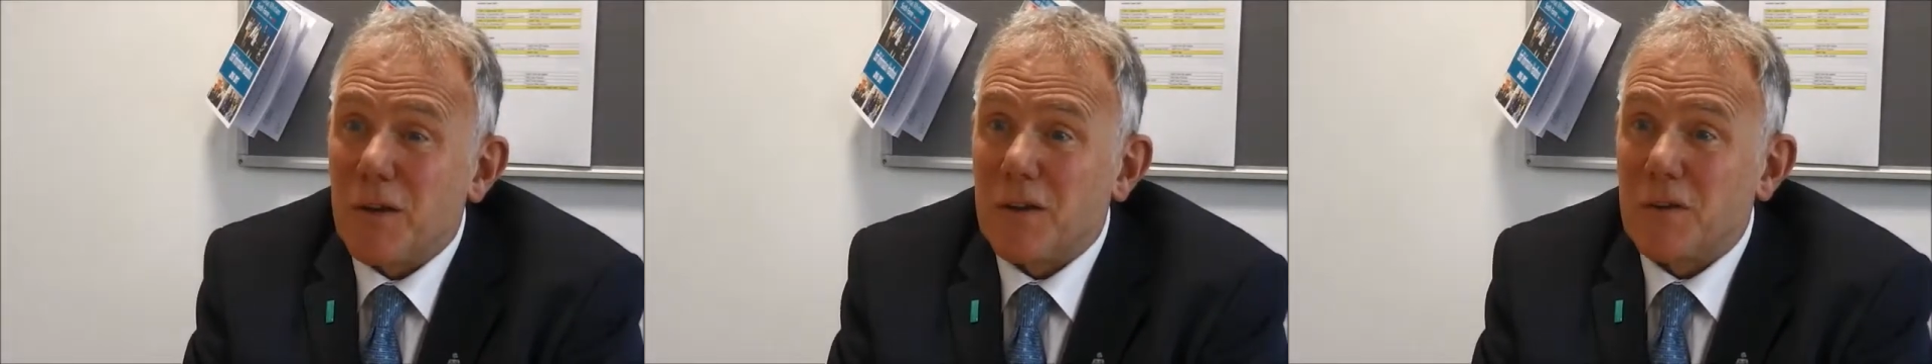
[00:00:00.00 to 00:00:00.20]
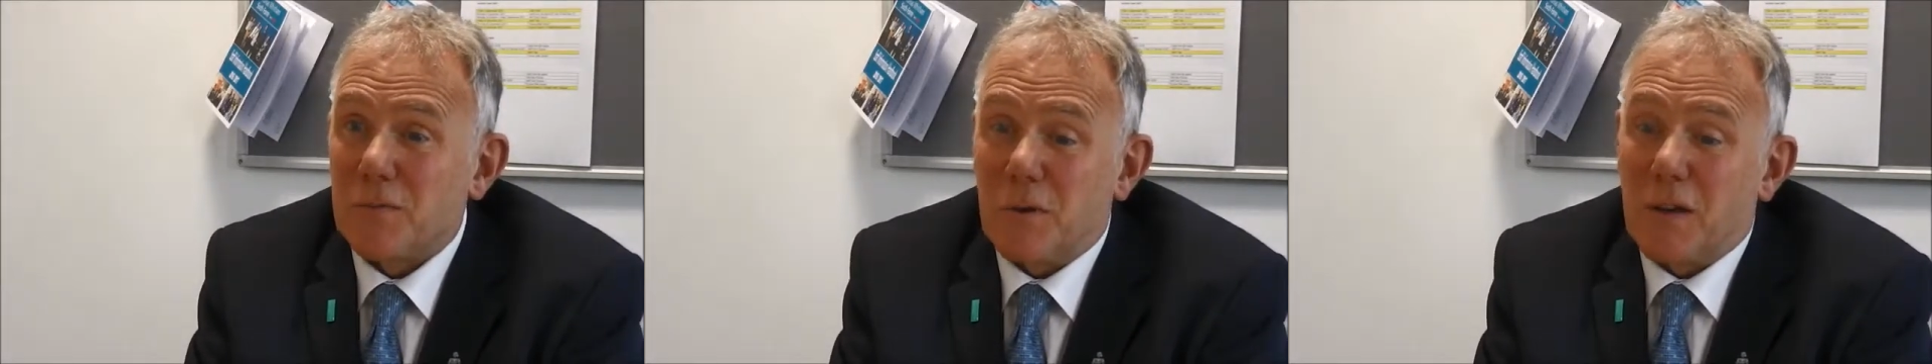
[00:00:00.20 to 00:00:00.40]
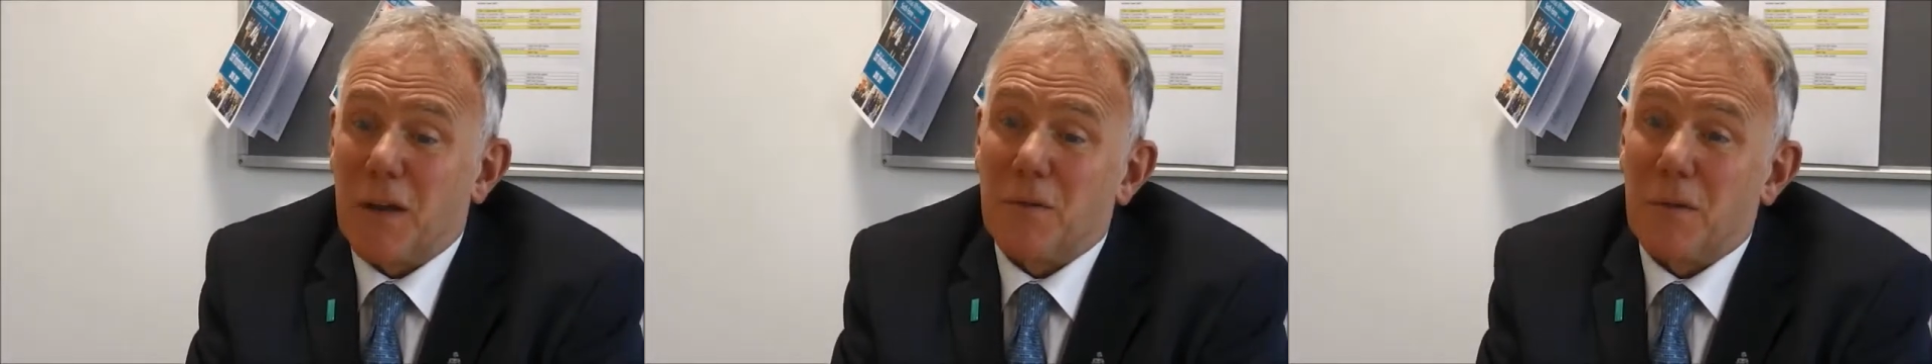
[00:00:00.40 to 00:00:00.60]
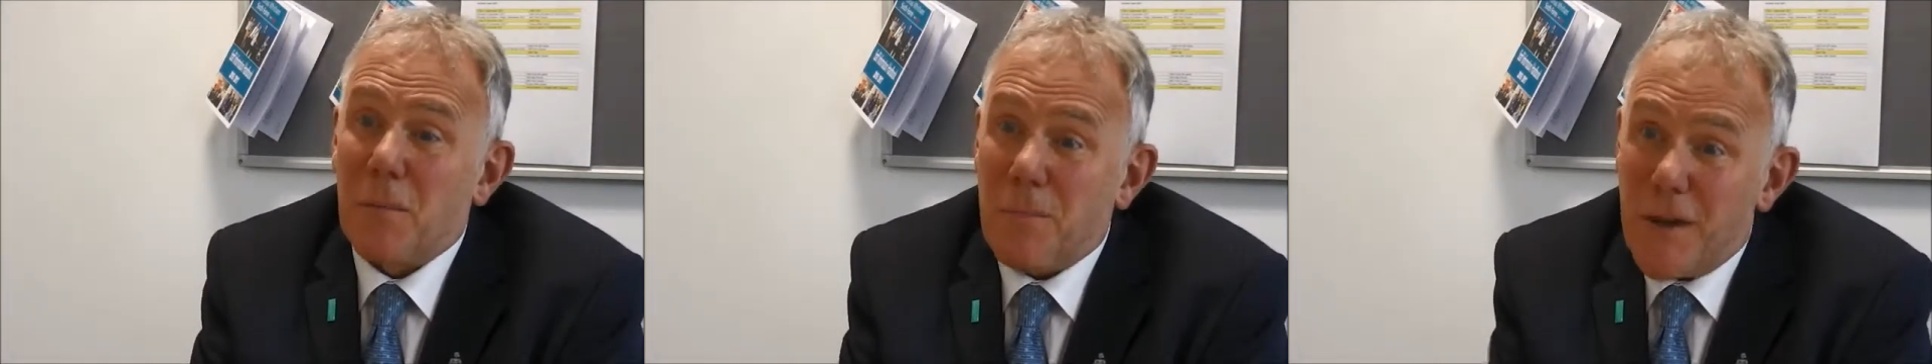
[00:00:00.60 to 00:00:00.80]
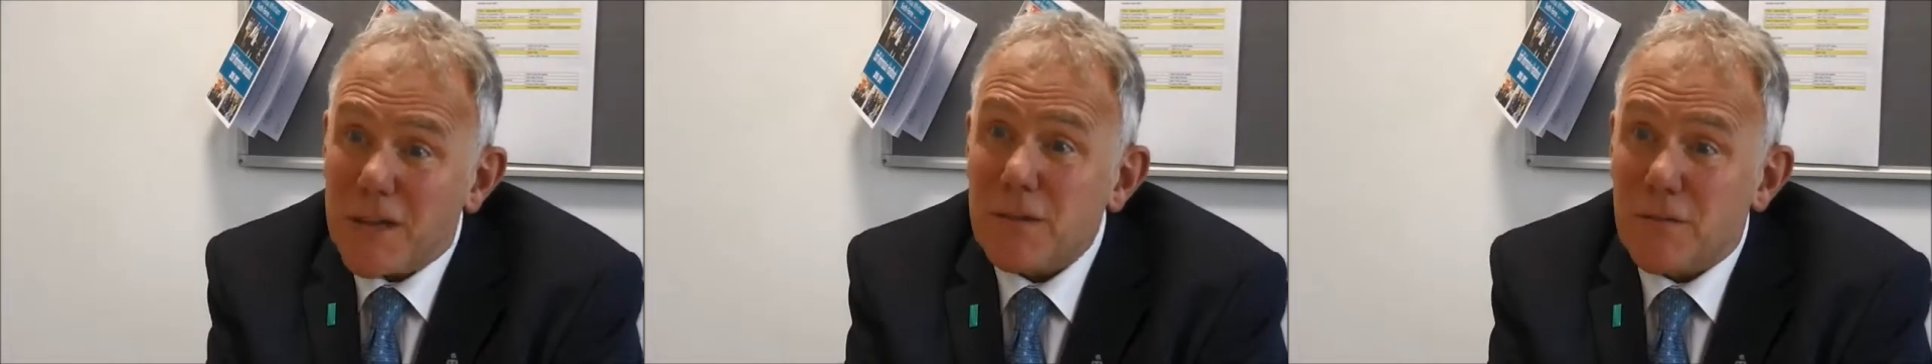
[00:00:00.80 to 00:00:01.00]
because we keep the
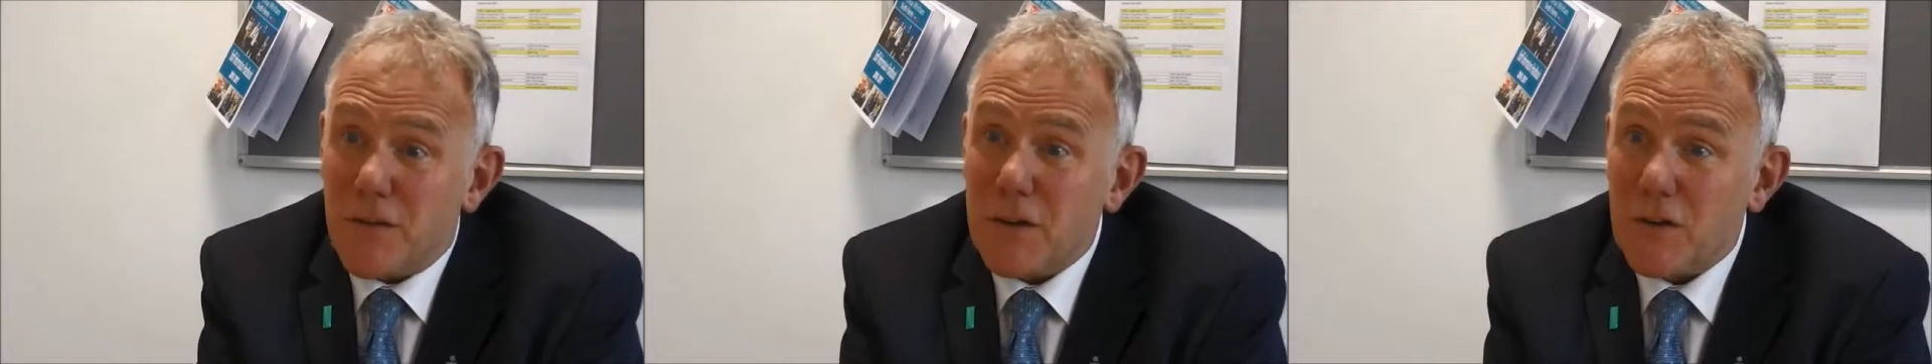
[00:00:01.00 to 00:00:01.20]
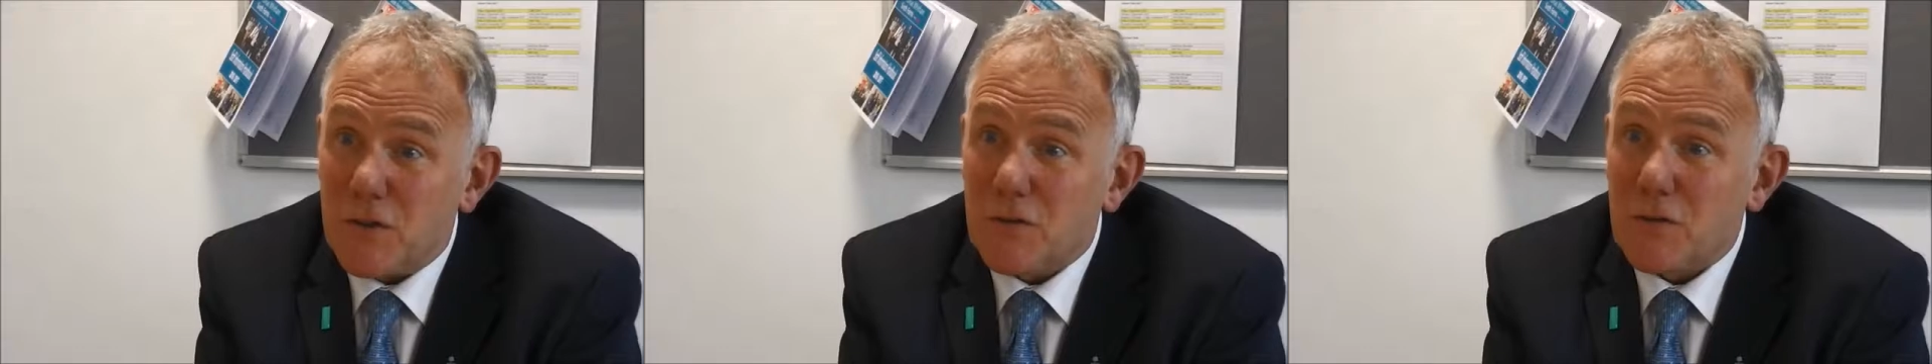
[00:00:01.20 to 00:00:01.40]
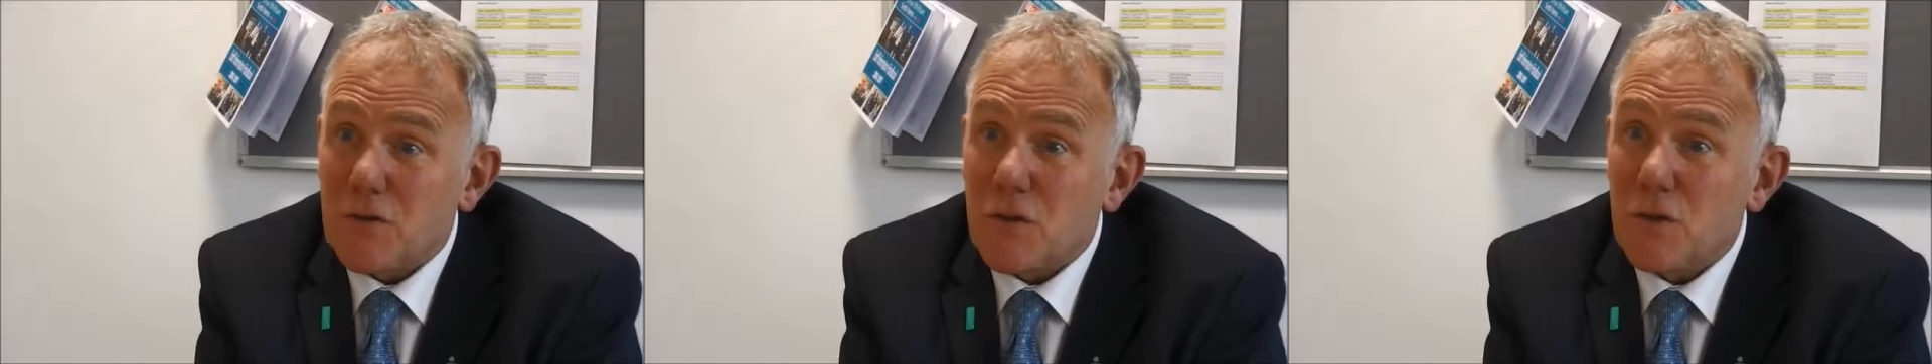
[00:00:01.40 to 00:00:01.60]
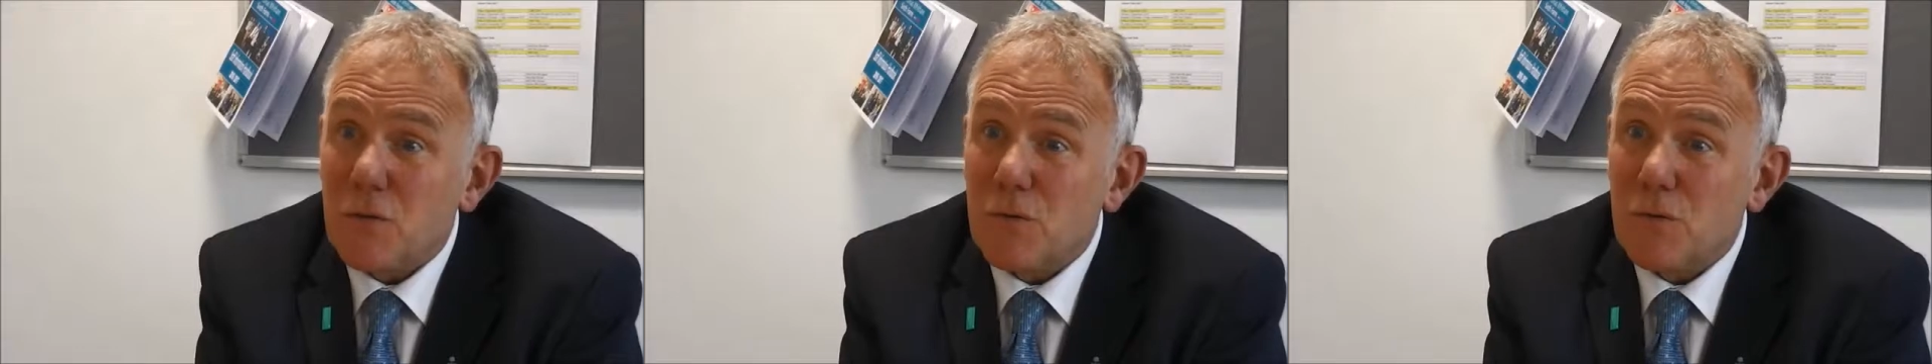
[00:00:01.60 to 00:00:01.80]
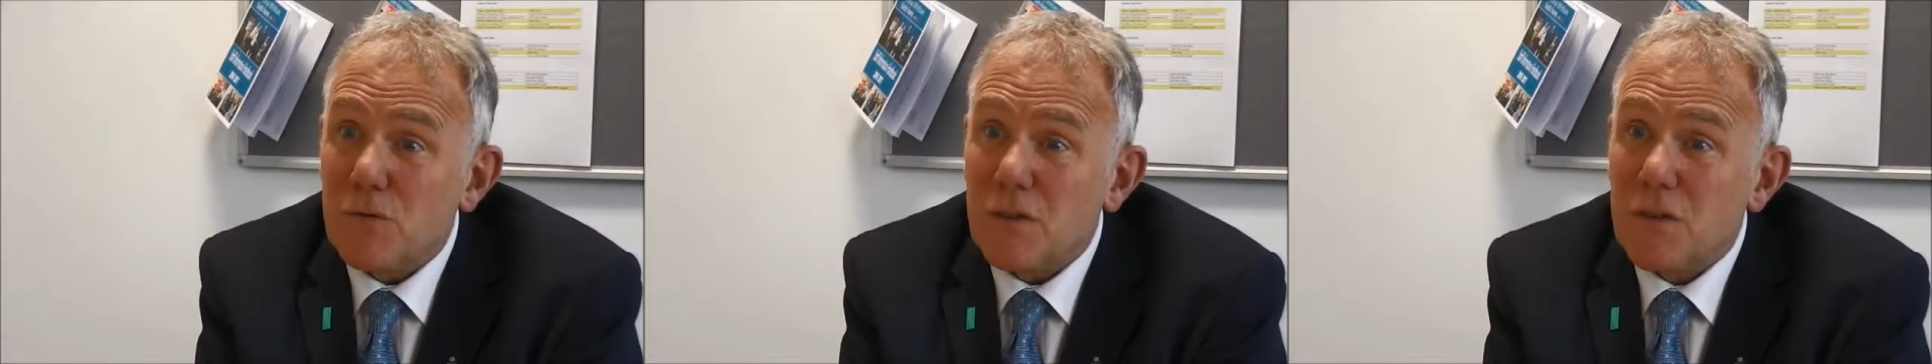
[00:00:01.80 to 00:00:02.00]
best features of
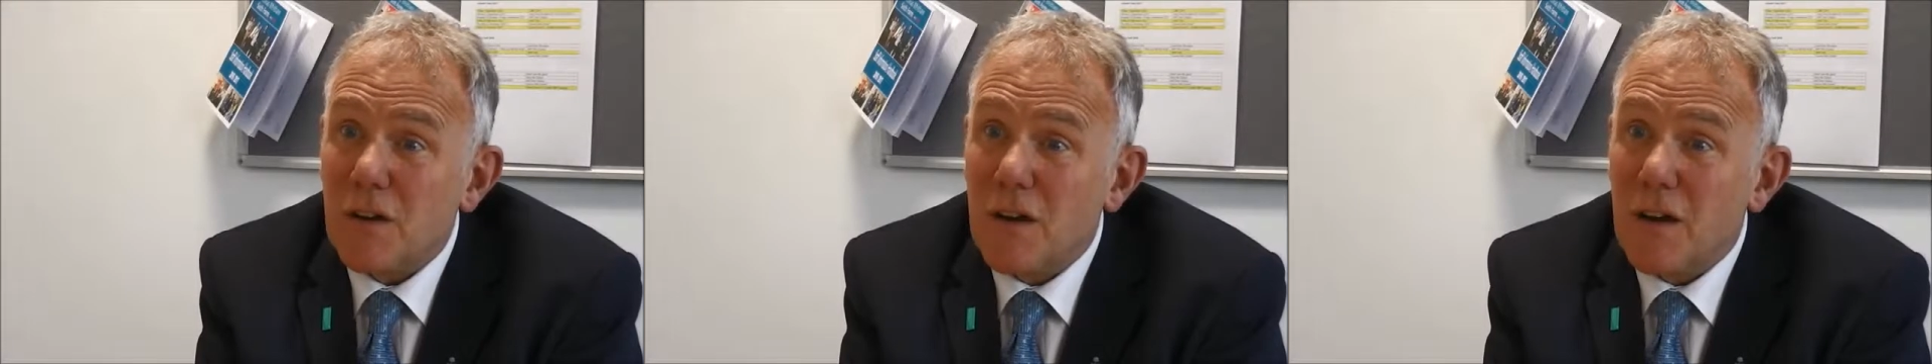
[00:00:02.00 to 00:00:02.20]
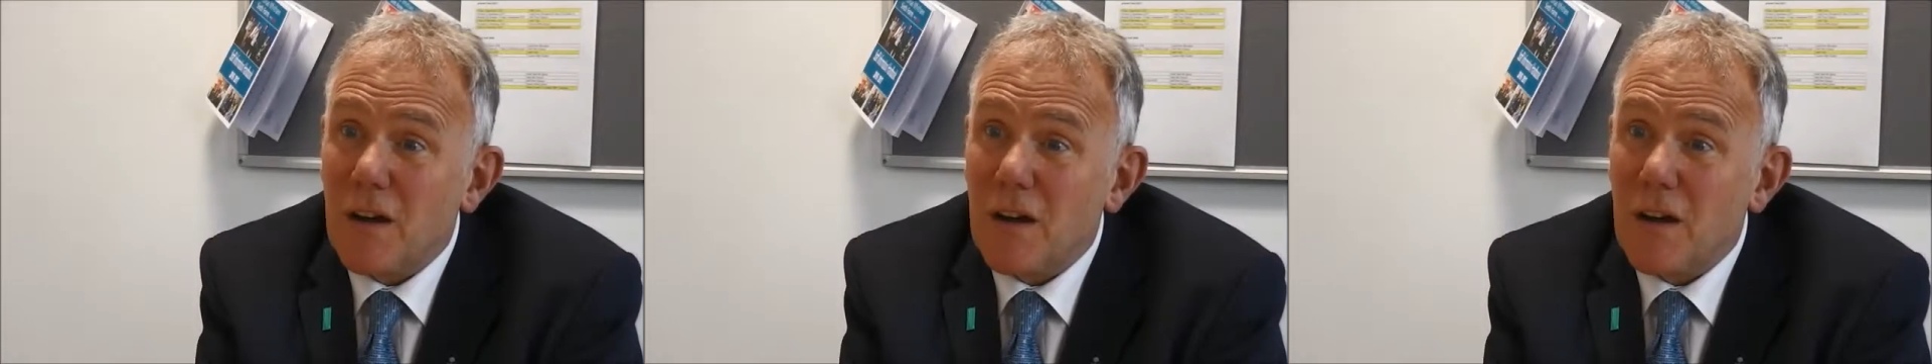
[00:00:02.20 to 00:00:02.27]
schools